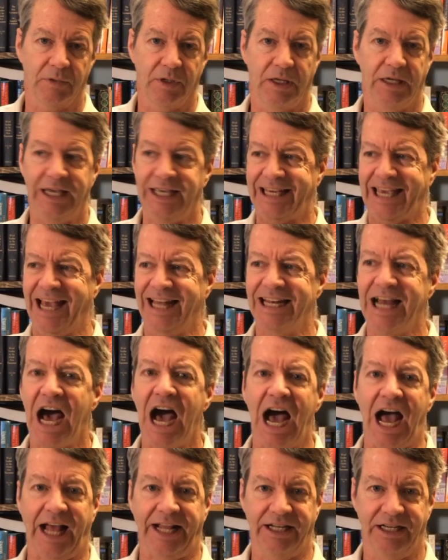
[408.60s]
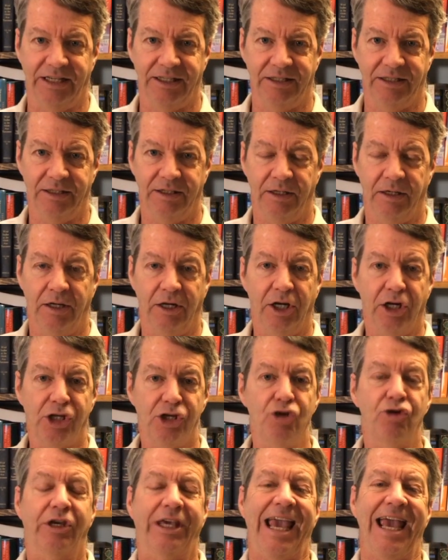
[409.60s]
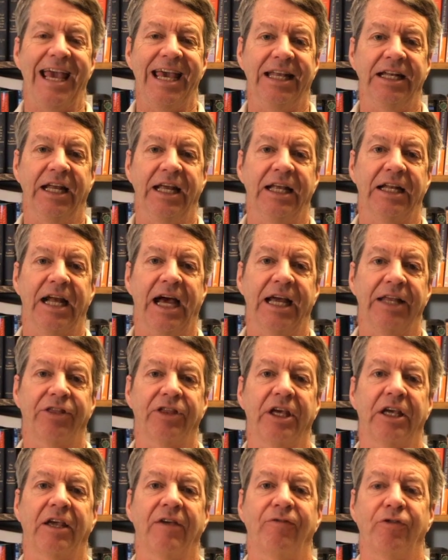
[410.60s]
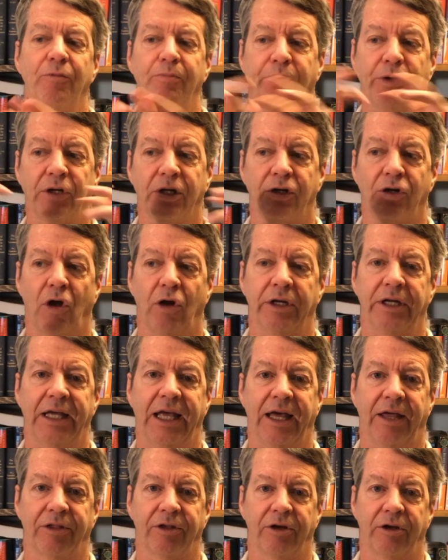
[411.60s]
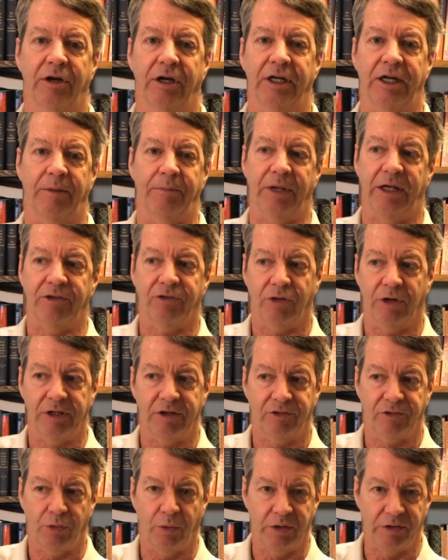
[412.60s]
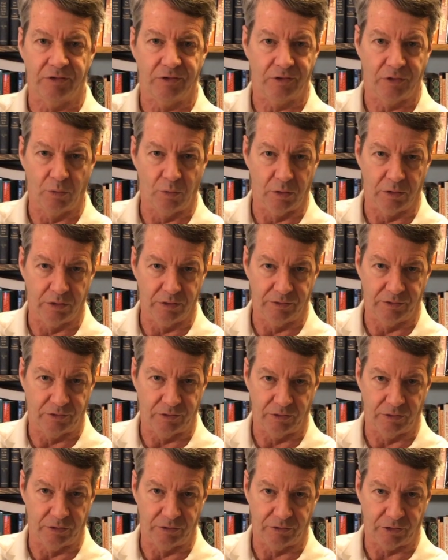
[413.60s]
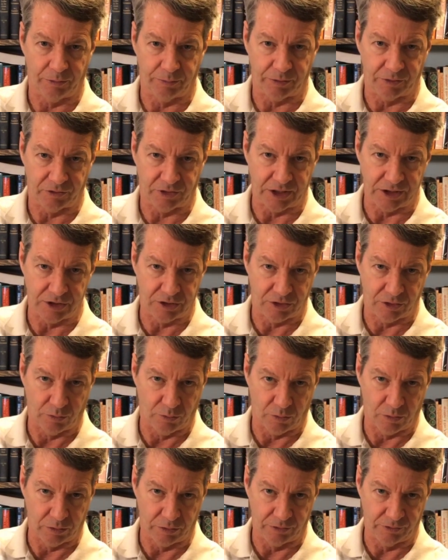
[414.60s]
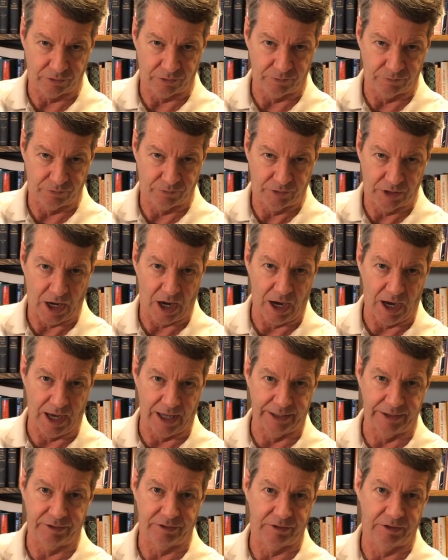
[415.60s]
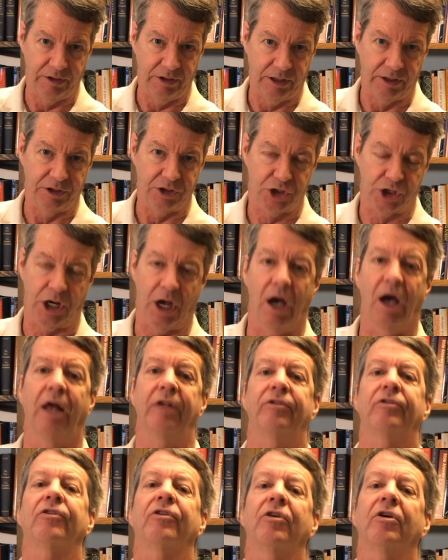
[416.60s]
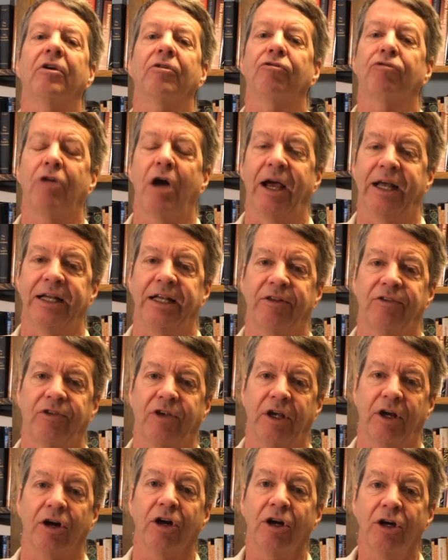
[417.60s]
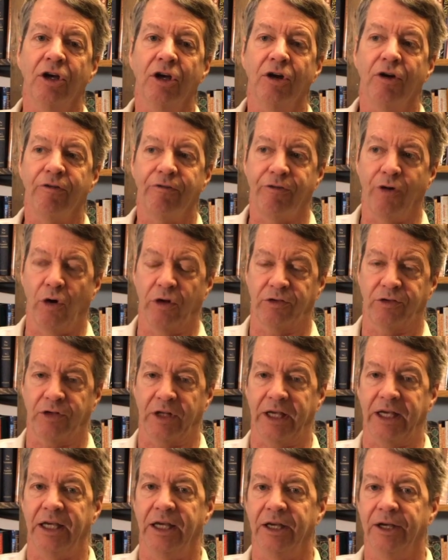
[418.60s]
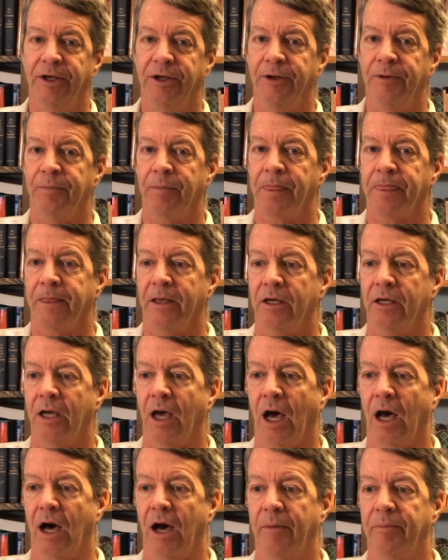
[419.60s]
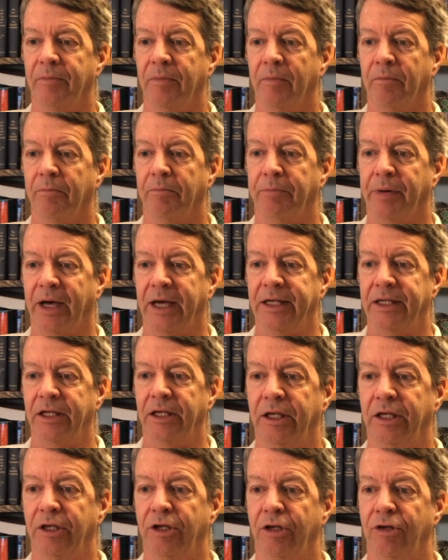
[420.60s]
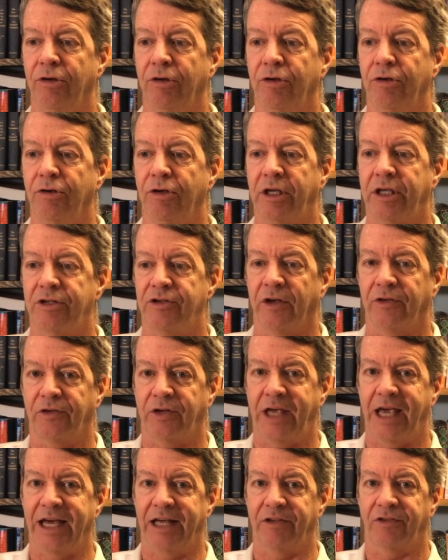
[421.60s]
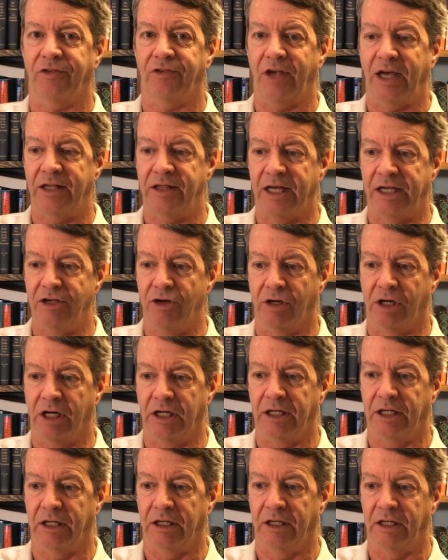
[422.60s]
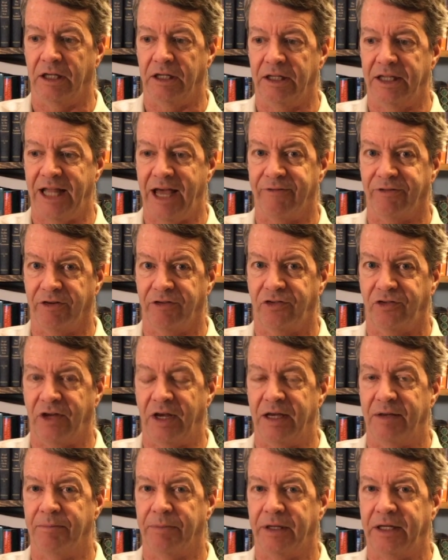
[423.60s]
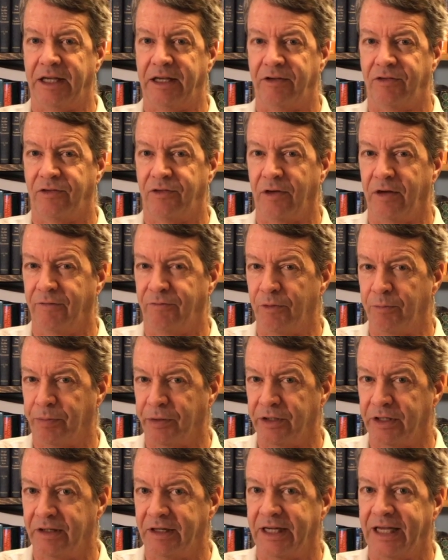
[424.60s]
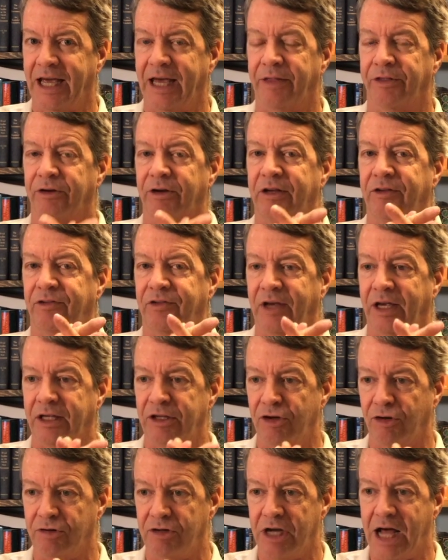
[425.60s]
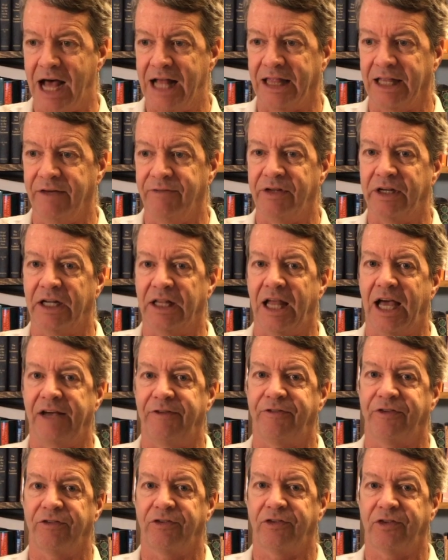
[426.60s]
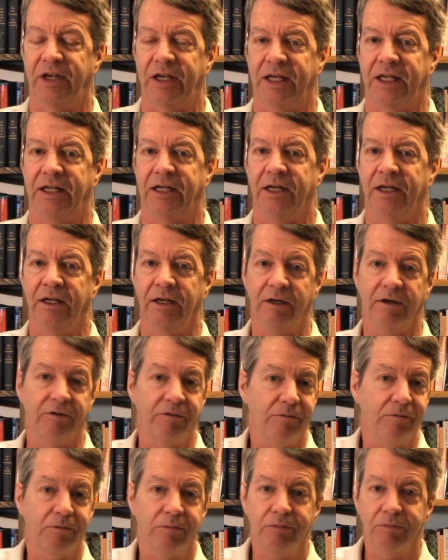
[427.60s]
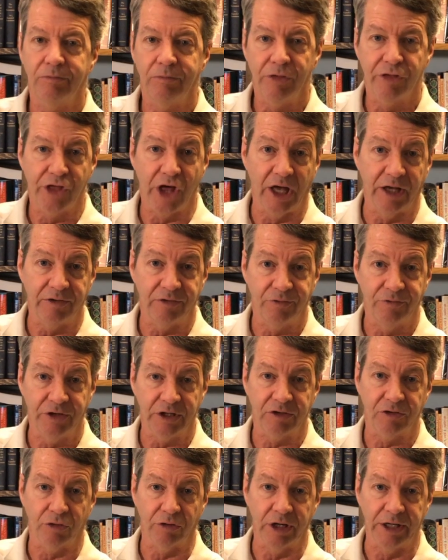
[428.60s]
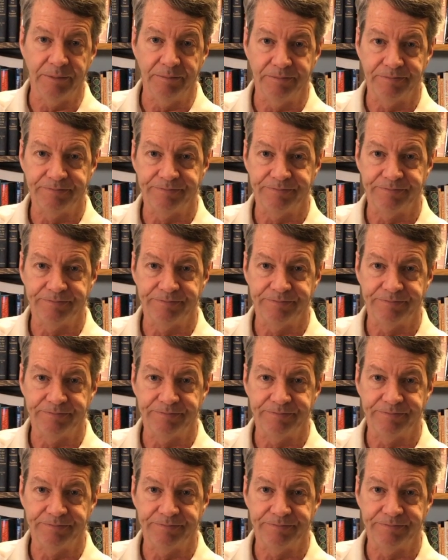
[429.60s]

He cannot. You can't, and I think if you put it all together, and I'm not trying to twist the words or interpretate the words of God in John's writings here falsely. Um, but you, you just can't say that you're going to never sin, but he's, if you put it together, he's saying you're not living a life of sin. Thus, victory.